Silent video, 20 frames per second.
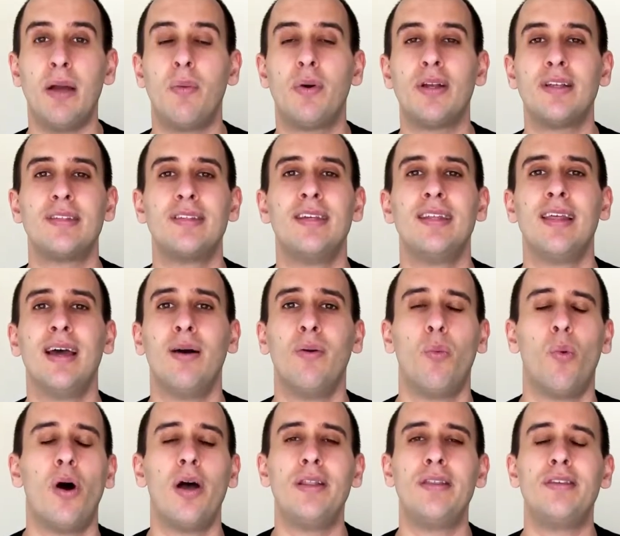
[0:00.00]
They want to see
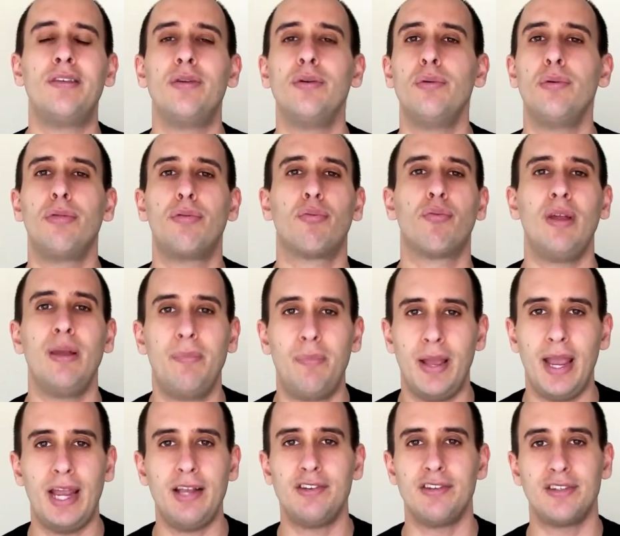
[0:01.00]
that 1, 2, 3
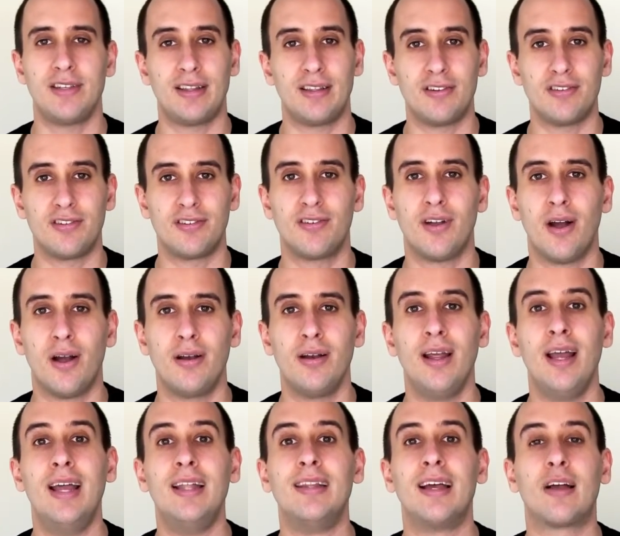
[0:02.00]
pages at the
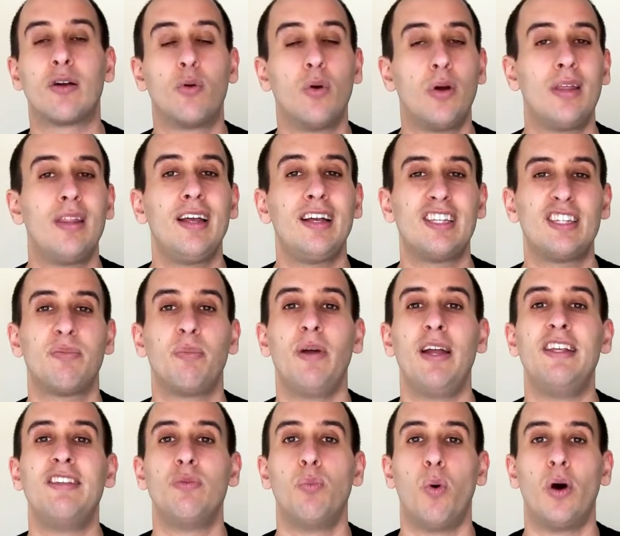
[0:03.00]
start that quickly
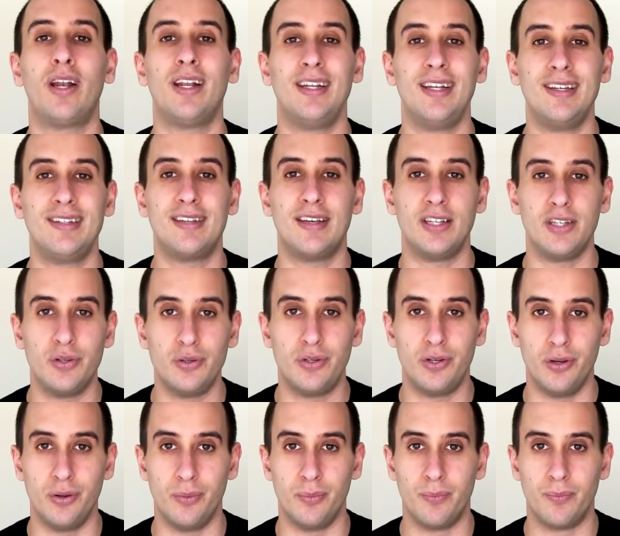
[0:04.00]
explains what it is that you
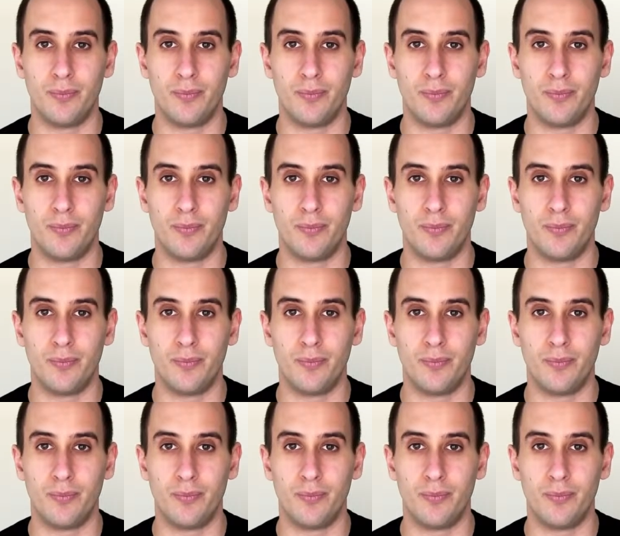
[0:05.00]
do.